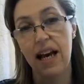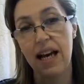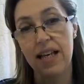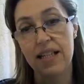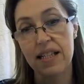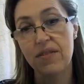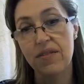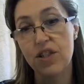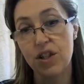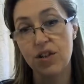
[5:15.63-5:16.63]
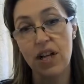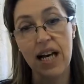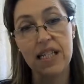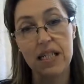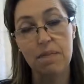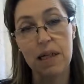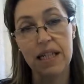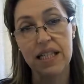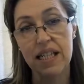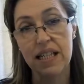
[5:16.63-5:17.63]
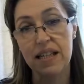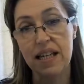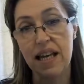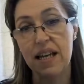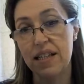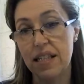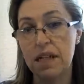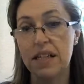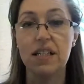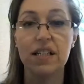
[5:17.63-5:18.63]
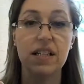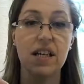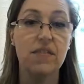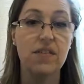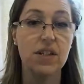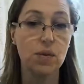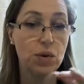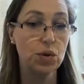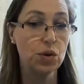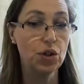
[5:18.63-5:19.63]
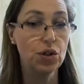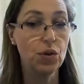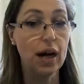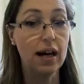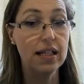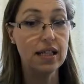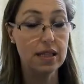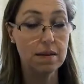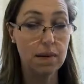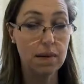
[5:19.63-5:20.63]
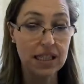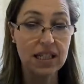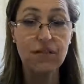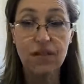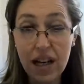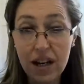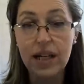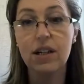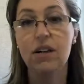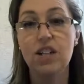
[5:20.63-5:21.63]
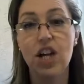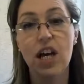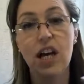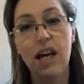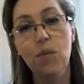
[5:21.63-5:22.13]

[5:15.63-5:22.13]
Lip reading: And if a student has a disability, then the disability service will talk to our disability fellow in college,